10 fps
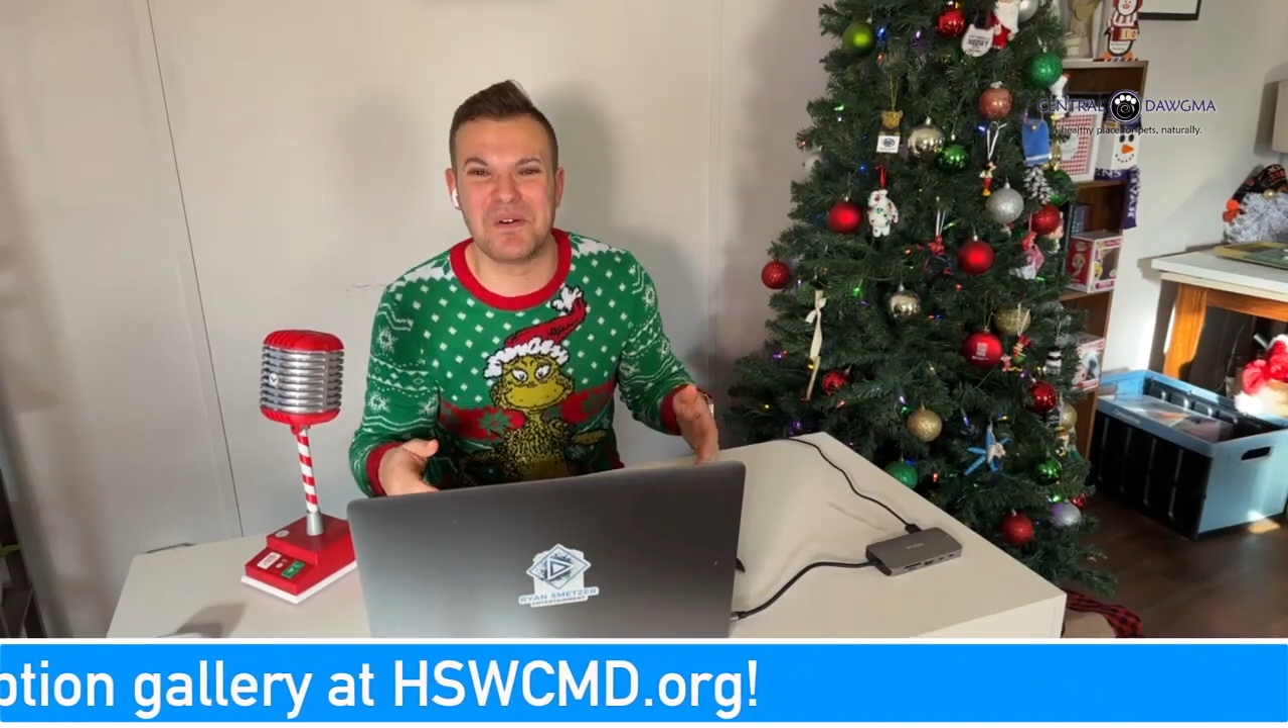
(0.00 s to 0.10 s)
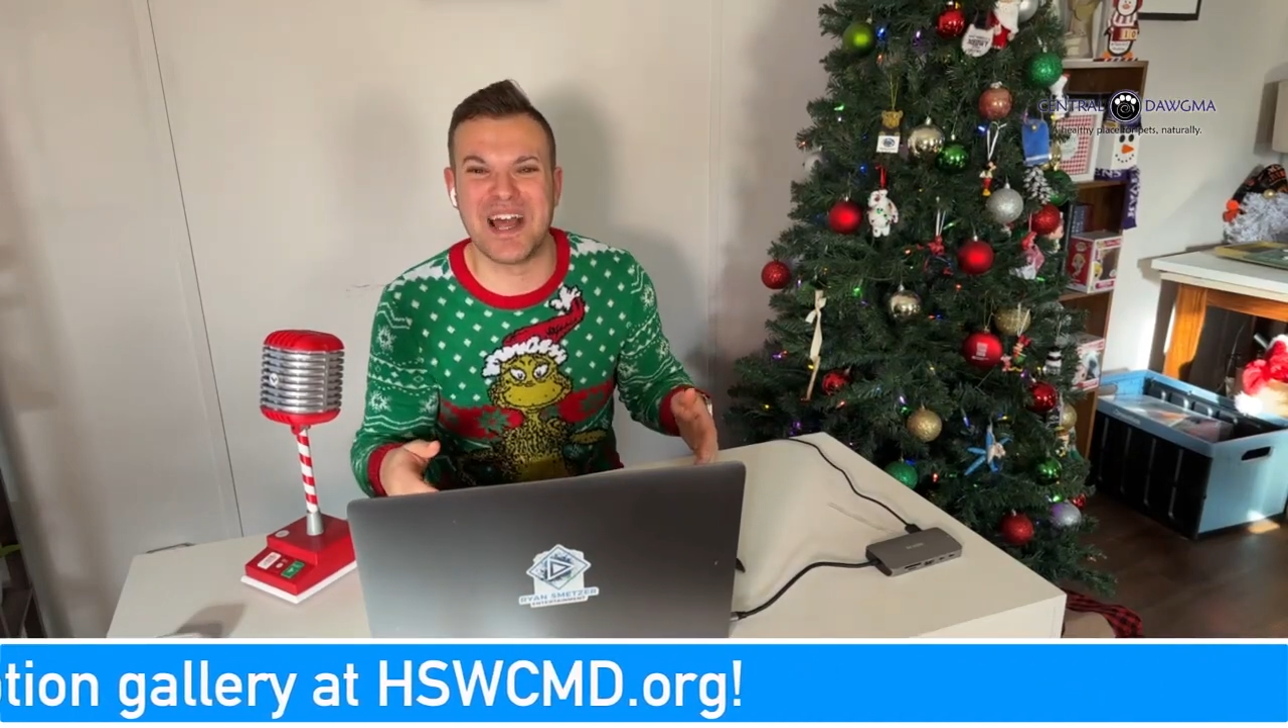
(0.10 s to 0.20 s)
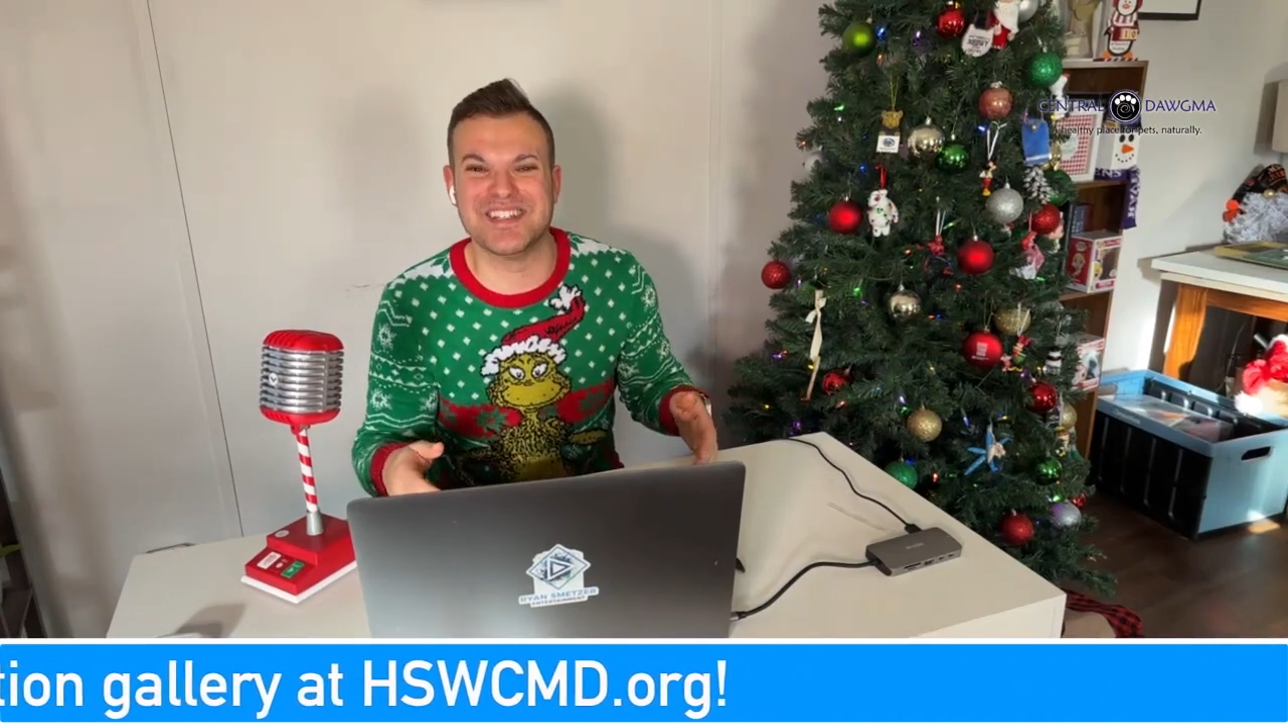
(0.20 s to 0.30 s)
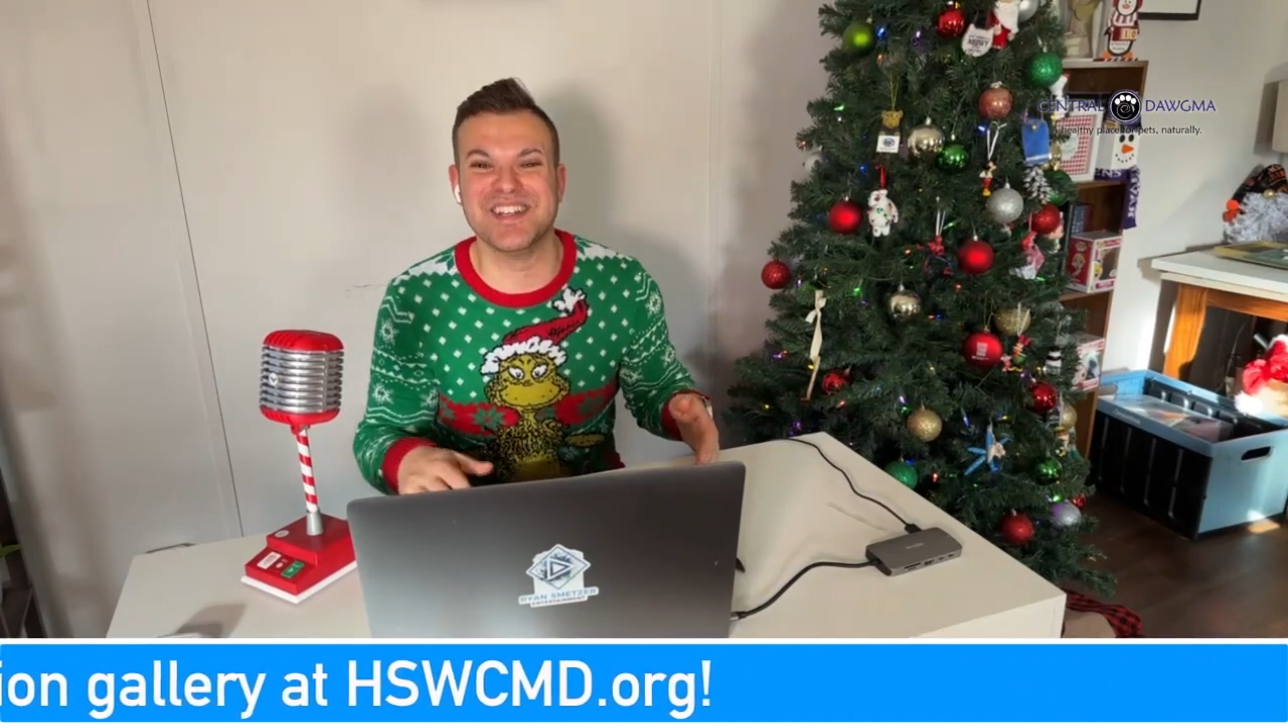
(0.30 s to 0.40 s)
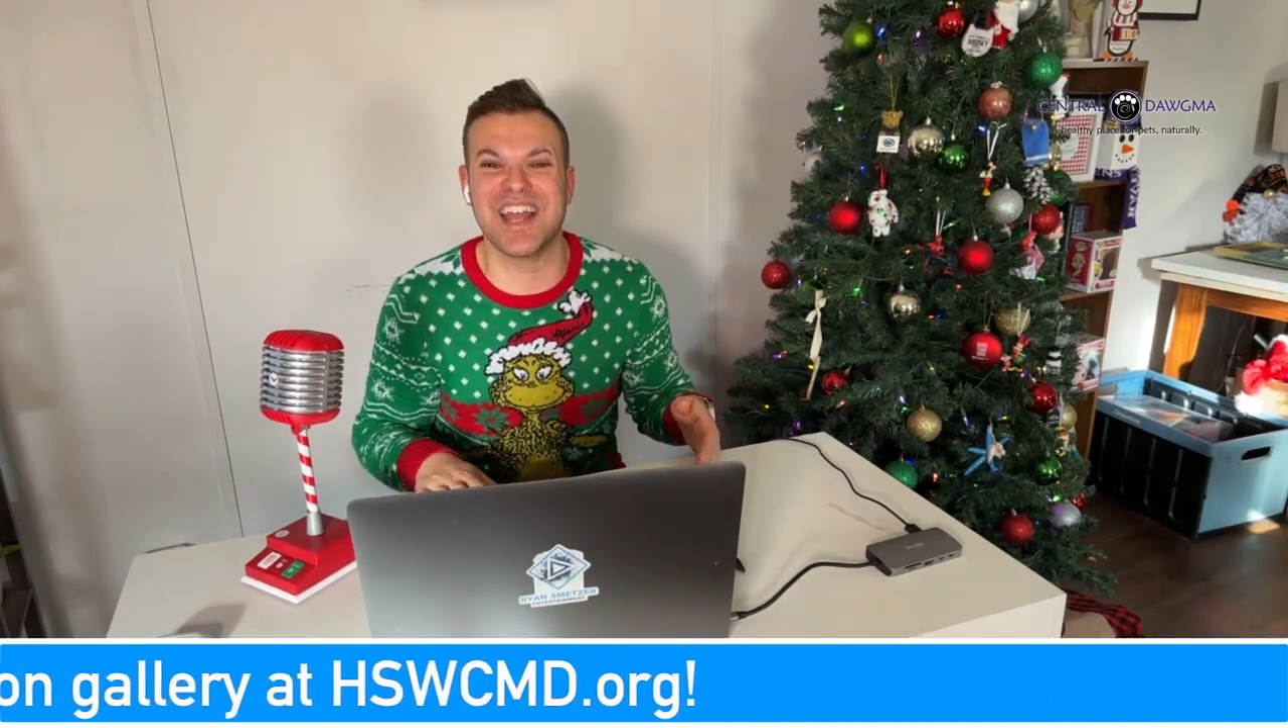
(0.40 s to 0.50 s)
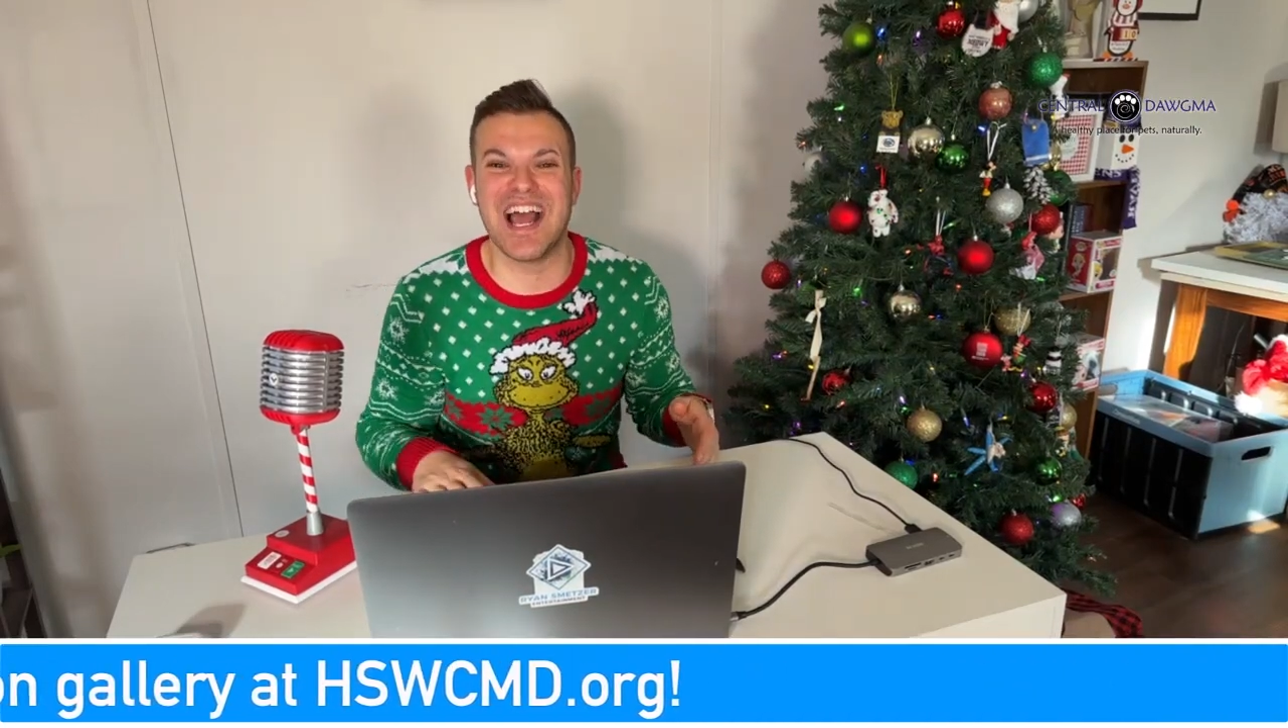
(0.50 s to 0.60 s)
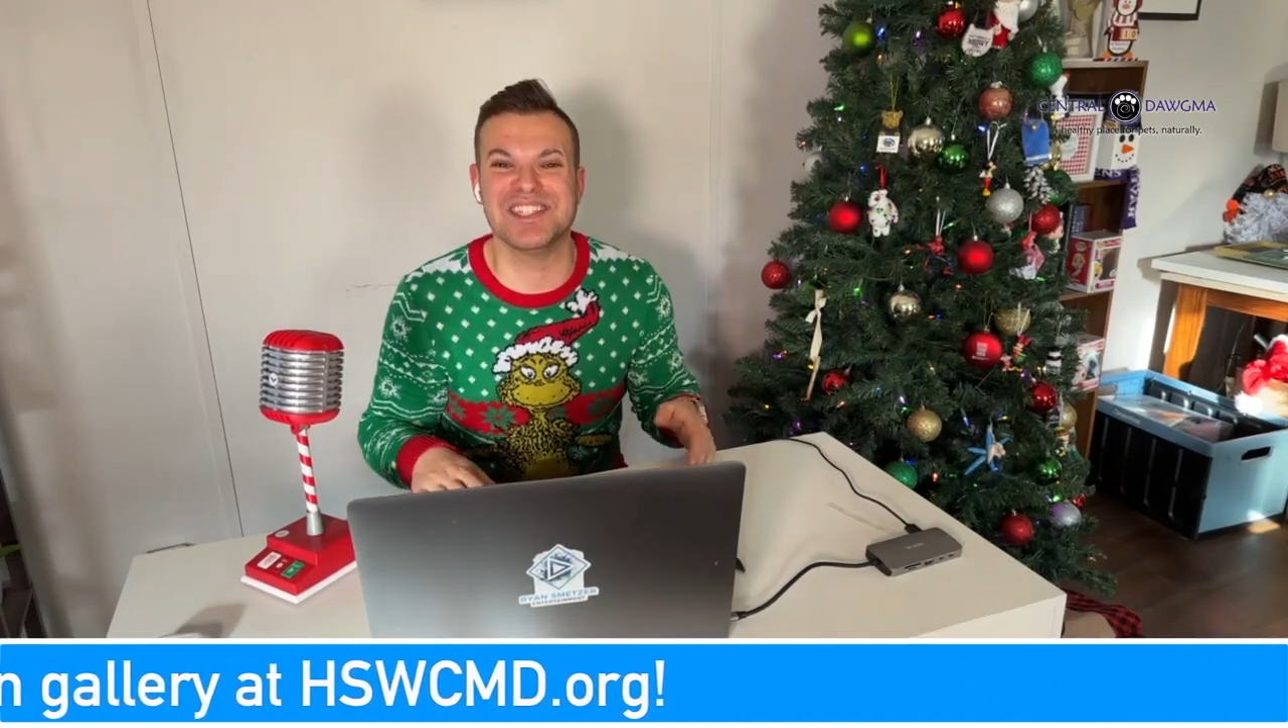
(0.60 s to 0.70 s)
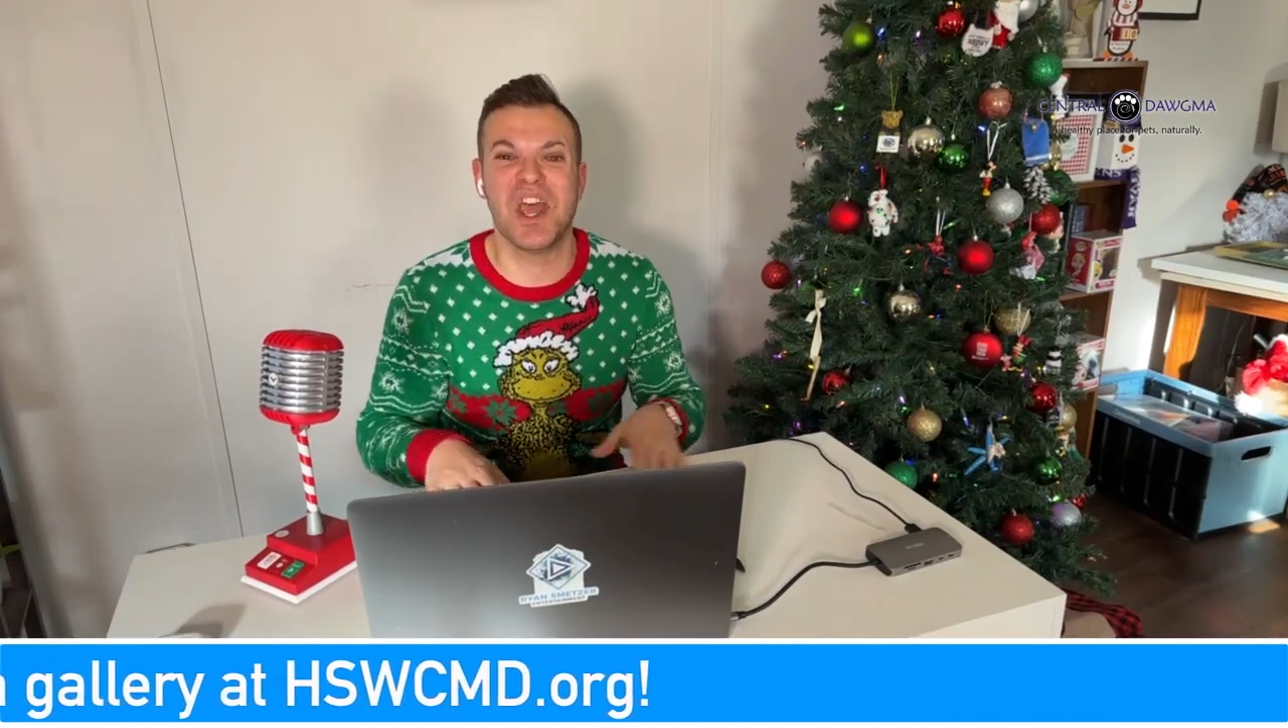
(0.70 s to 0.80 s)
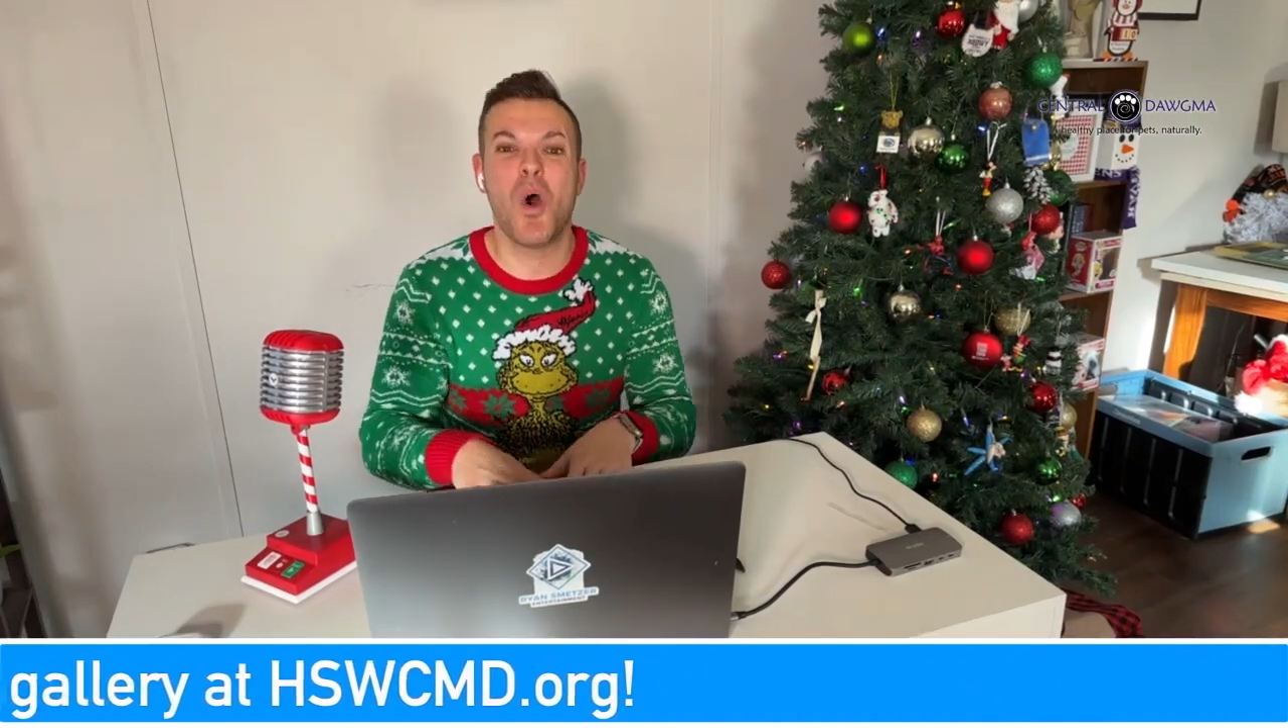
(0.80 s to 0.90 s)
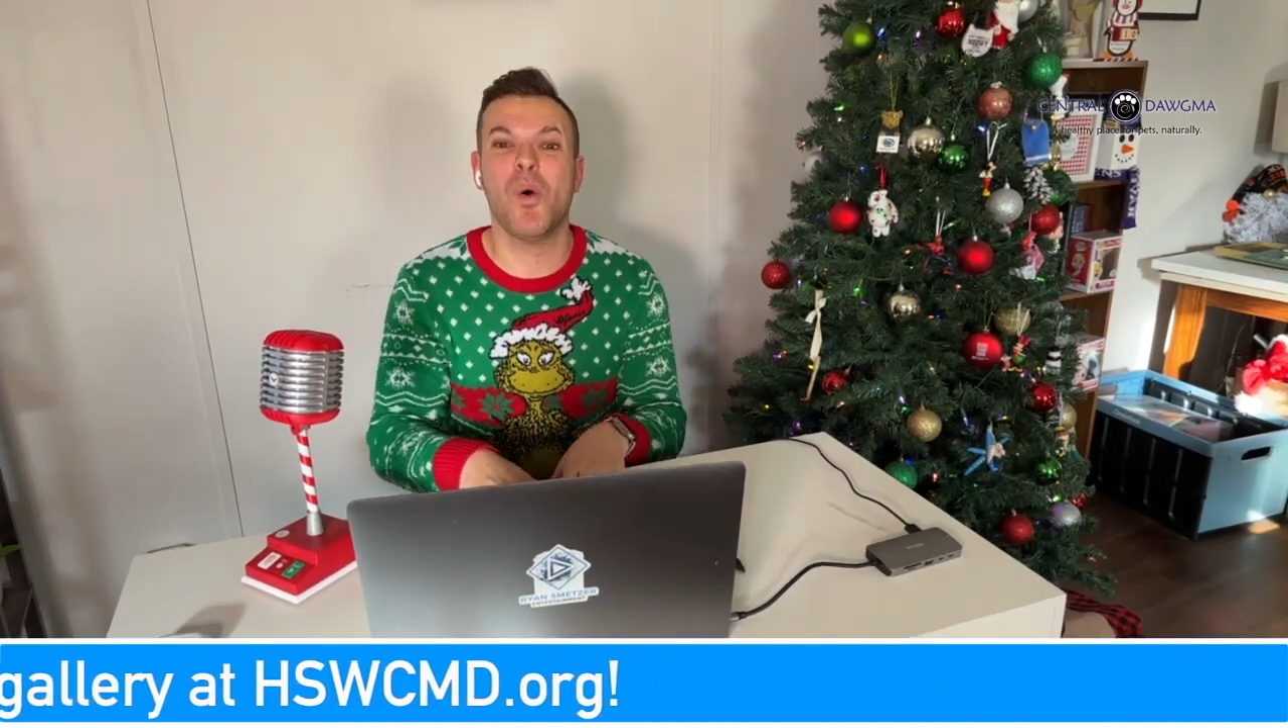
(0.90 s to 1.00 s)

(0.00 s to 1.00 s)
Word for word: watching, you guys.